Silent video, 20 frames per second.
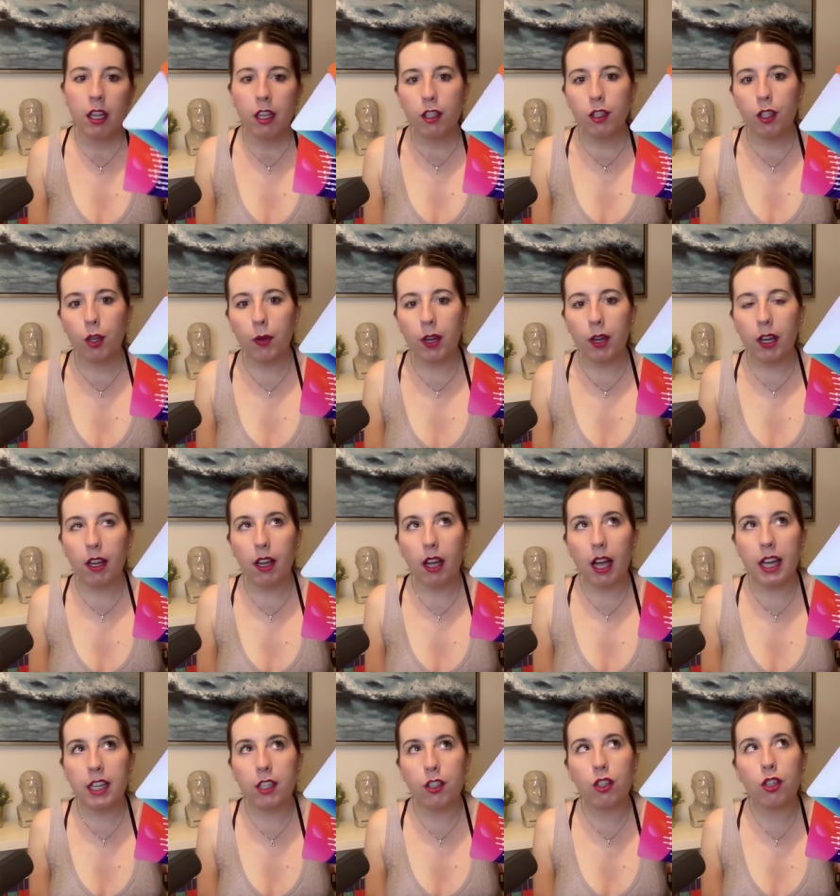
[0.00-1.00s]
So
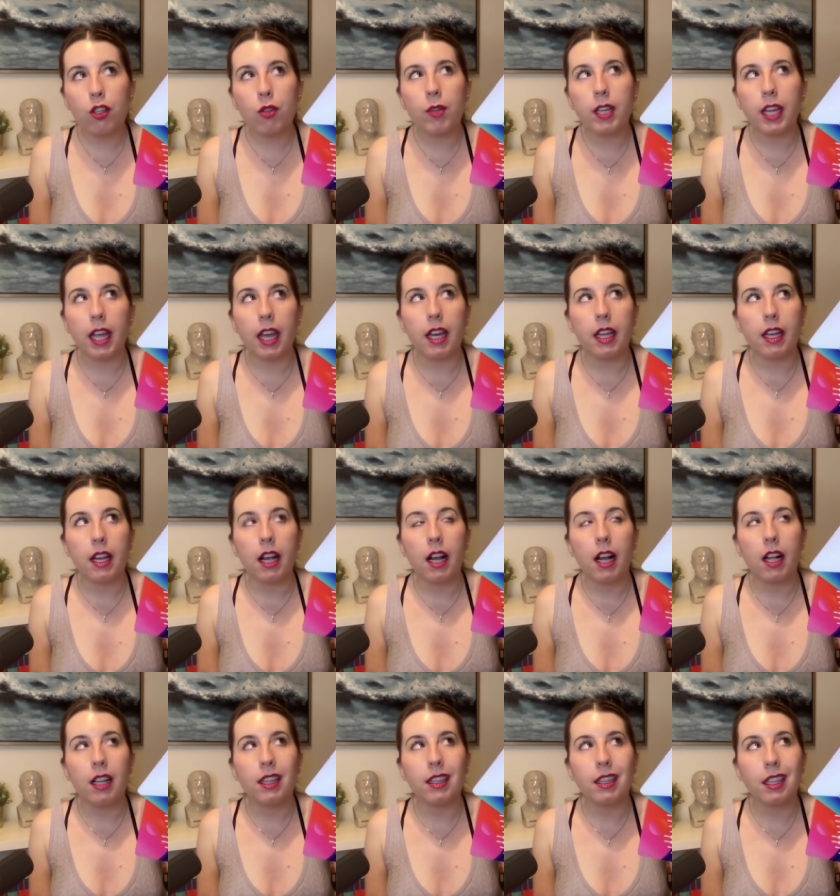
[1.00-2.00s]
I do get
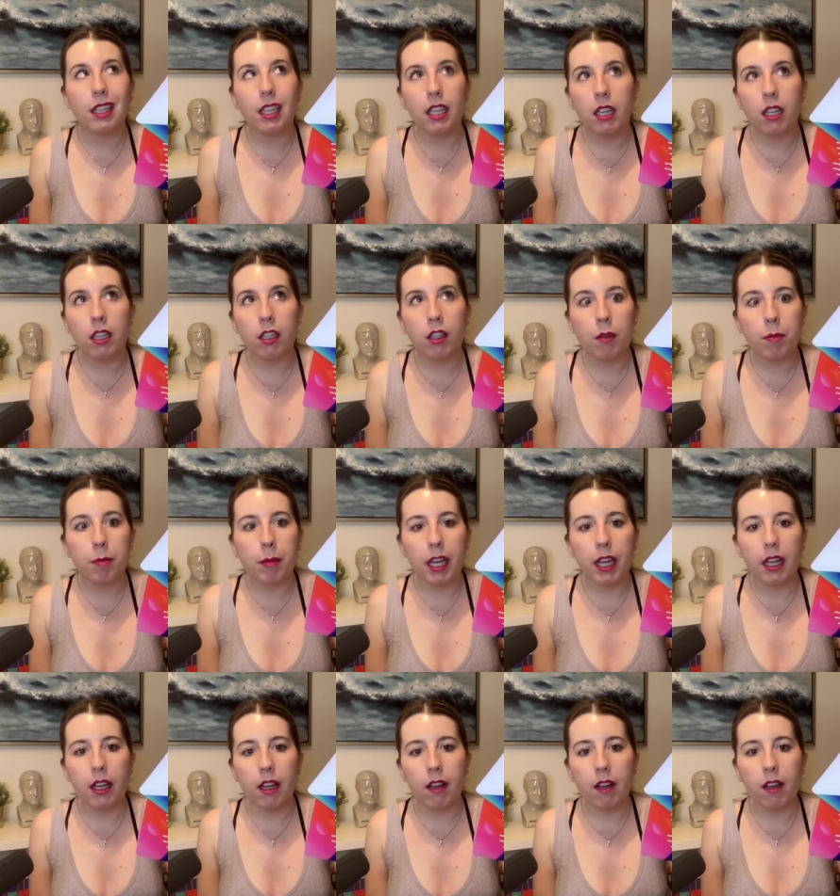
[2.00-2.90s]
a little bit